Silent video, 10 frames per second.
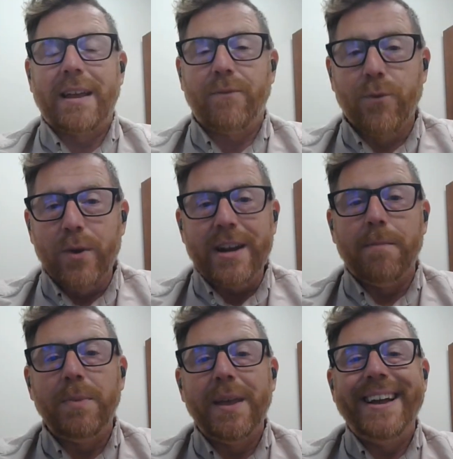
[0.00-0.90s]
That
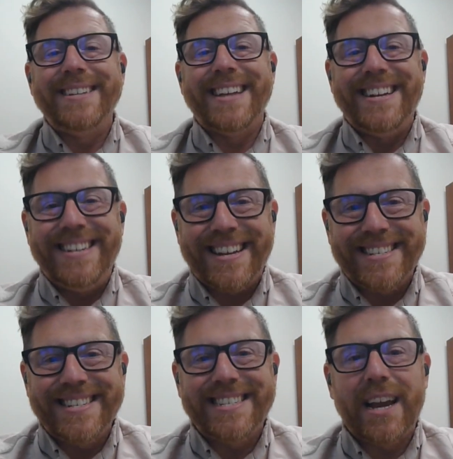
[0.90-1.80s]
freedom is a
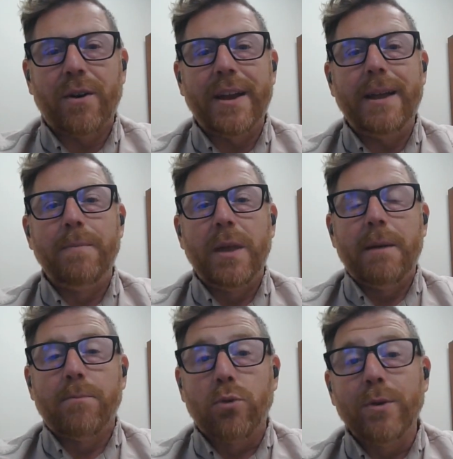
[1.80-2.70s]
necessary
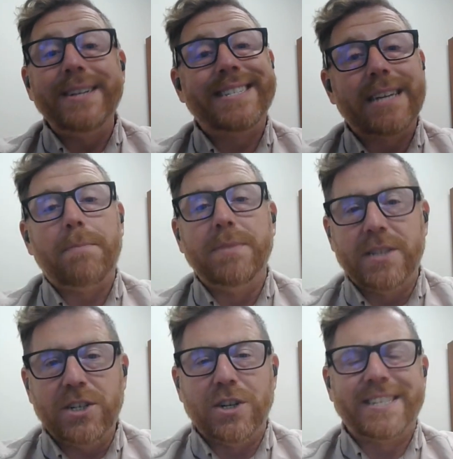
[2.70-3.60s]

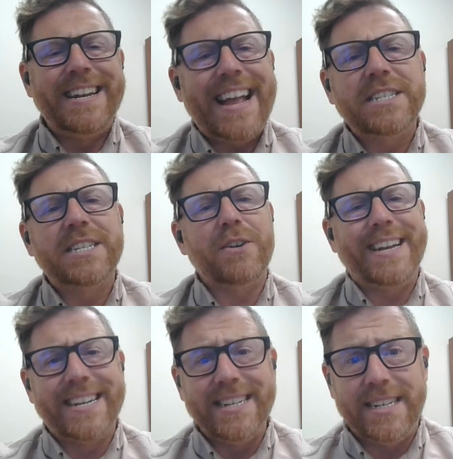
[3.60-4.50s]
presupposition. It's a
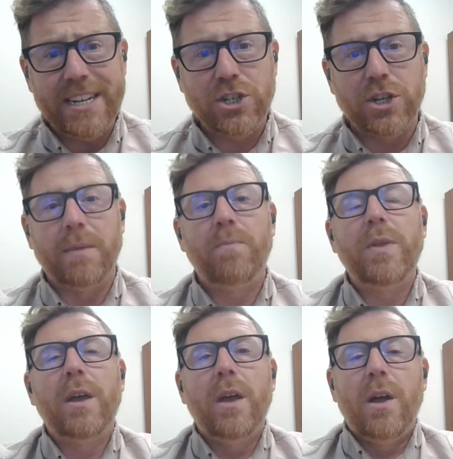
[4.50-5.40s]
necessary condition
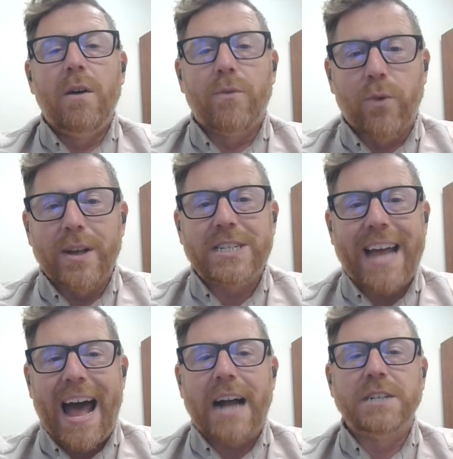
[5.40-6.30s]
for us
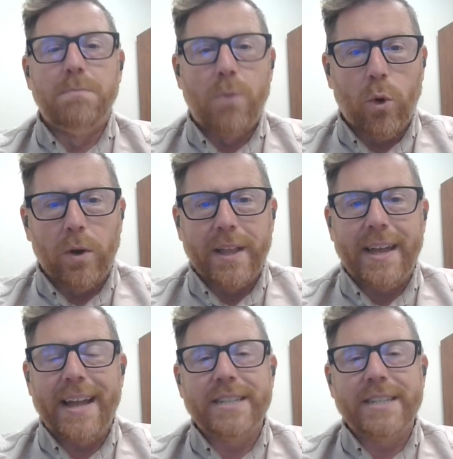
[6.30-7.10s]
to act morally.